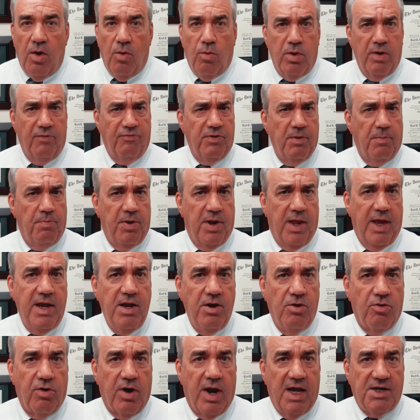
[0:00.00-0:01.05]
What if the
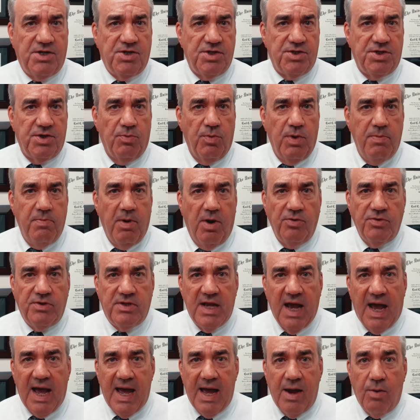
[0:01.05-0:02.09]
plane crashes and we both
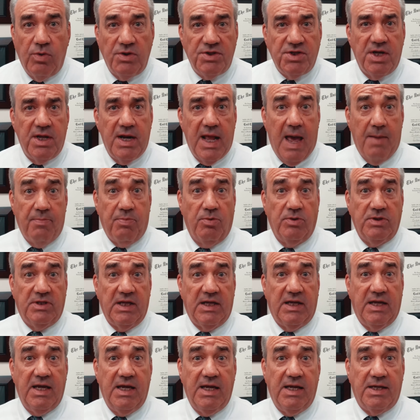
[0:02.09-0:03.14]
die? What's going to happen with the
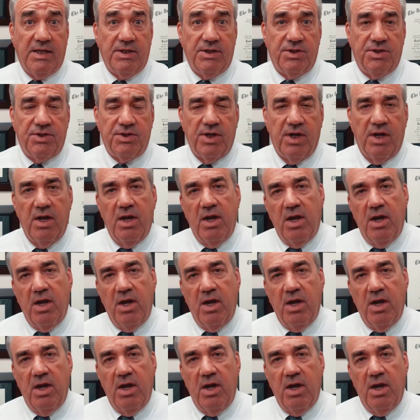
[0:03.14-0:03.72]
kids?